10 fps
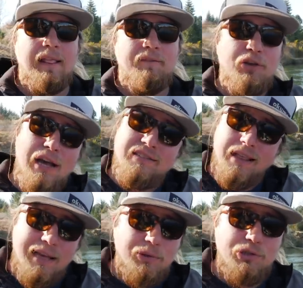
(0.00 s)
If you guys
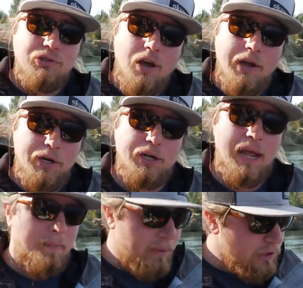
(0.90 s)
like what you saw here
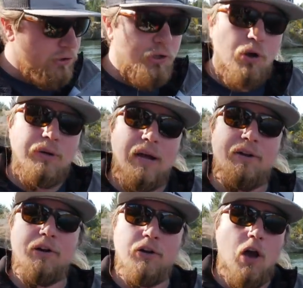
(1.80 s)
today, be sure to go
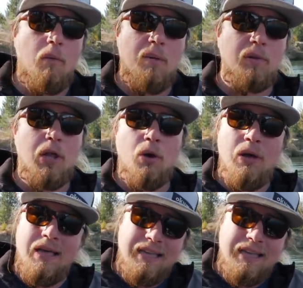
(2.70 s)
down here and comment below.